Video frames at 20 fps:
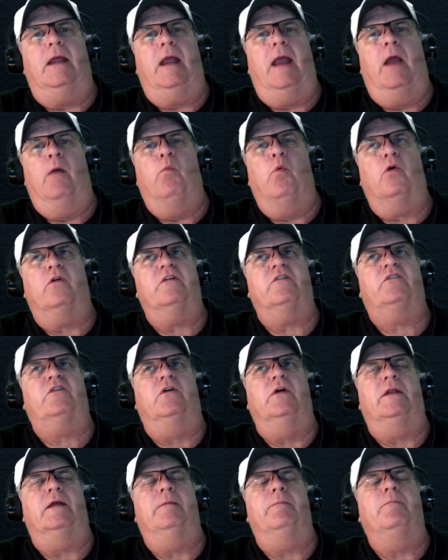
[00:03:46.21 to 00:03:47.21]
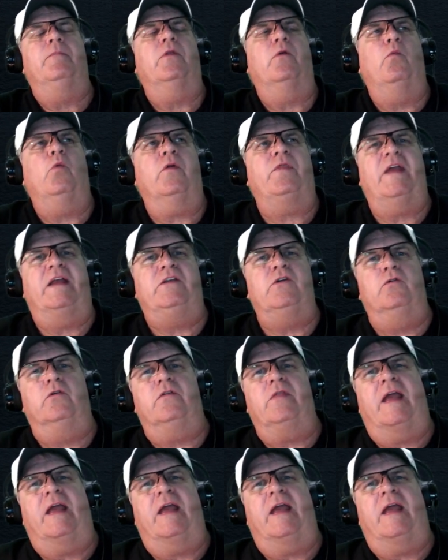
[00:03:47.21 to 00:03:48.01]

and we're just going to, what they do,